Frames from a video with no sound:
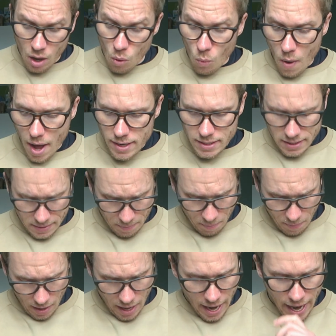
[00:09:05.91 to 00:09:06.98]
watts.
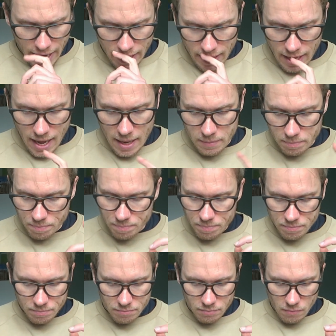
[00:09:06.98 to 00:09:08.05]
And
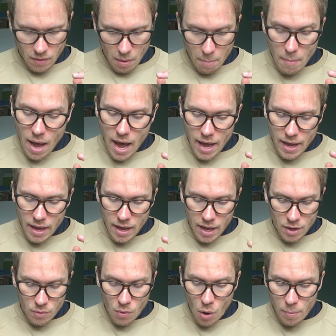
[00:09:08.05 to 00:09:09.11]
my
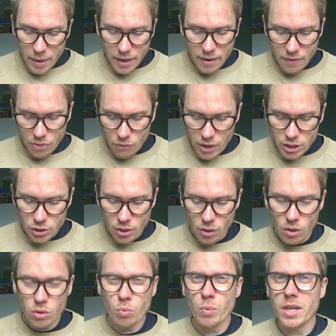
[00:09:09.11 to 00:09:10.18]
anaerobic
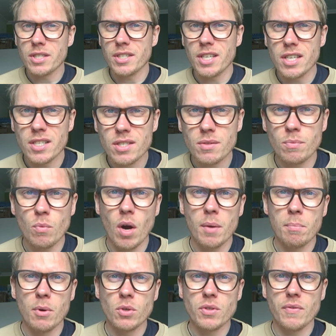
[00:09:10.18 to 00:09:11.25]
threshold, which is
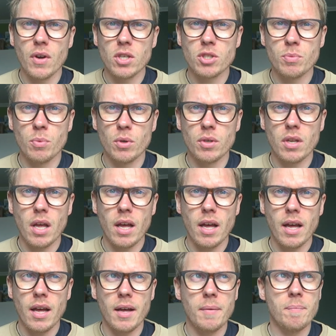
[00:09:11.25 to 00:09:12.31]
what most of us would
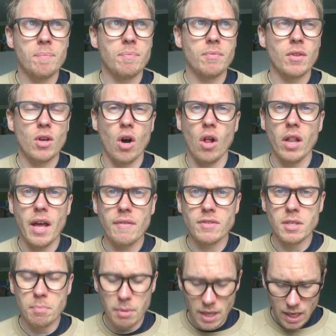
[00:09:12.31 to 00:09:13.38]
call
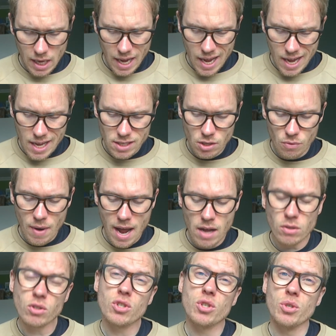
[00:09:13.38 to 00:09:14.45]
FTP, is
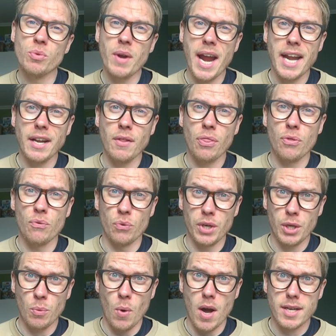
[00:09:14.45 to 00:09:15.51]
around
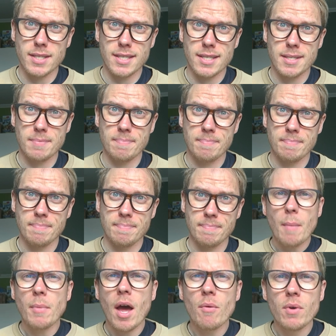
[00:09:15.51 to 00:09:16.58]
283 watts.
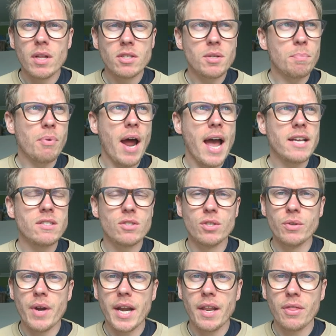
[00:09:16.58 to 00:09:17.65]
I'm not really surprised.
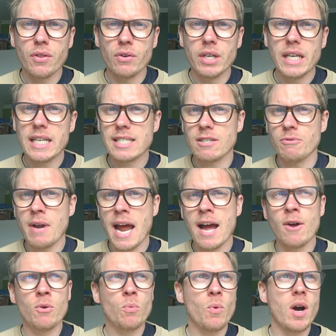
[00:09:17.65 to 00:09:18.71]
283 is
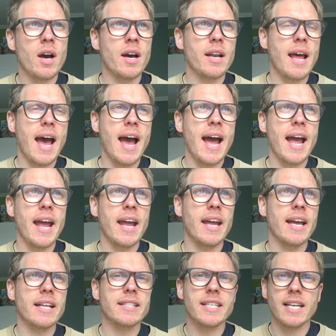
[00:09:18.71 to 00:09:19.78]
around what
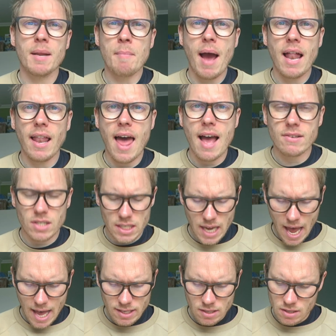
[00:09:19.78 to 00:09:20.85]
I did in my last
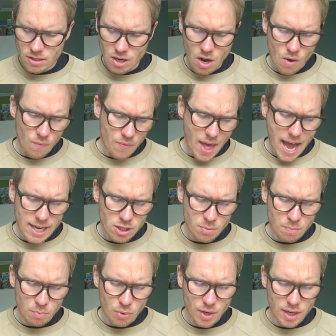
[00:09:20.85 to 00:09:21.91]
test, so that's
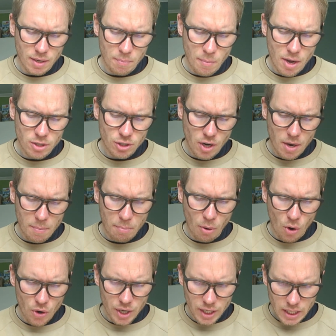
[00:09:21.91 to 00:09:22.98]
pretty much on
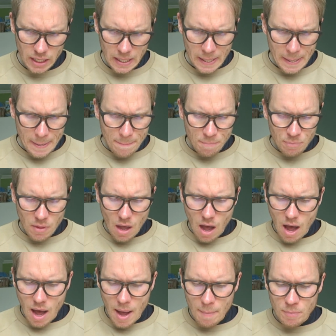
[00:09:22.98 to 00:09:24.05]
point.
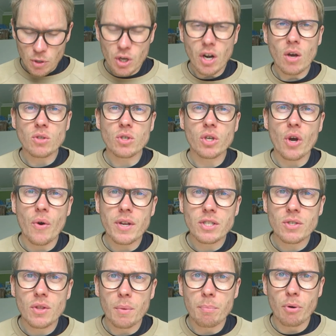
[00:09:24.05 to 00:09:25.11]
You can also go
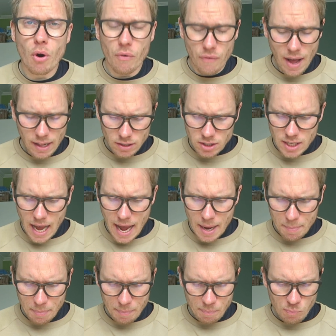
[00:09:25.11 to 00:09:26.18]
into the profile
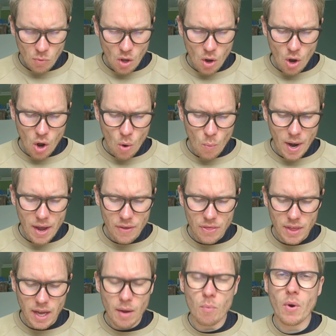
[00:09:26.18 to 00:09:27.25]
type,
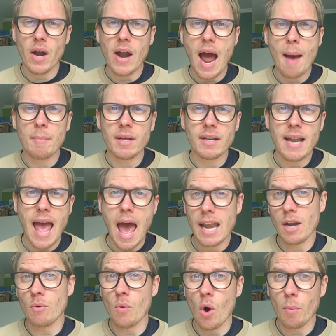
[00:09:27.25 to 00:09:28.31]
where I'm an
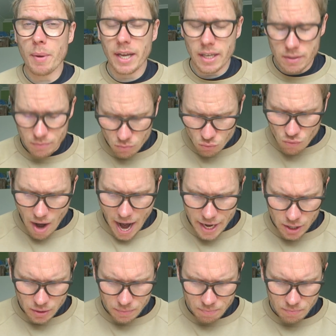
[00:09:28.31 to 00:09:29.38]
anaerobic
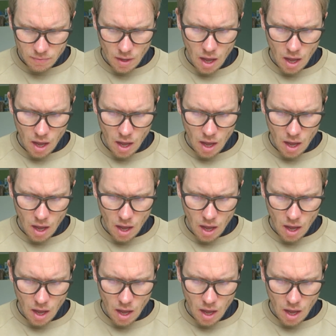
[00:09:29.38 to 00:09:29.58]
rider,